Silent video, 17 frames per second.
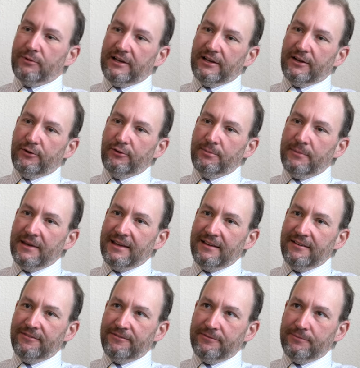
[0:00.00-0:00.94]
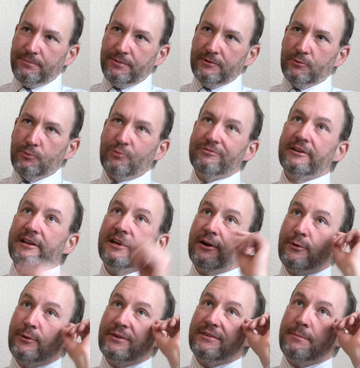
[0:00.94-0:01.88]
Ricoh's making
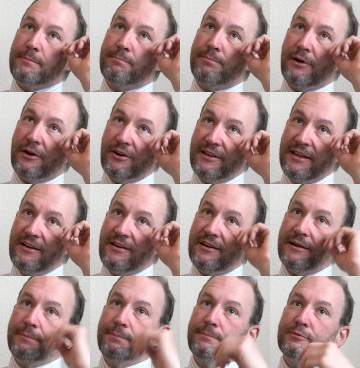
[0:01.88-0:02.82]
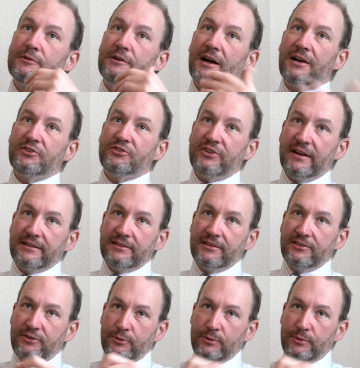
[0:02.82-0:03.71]
Ricoh is embarking on a project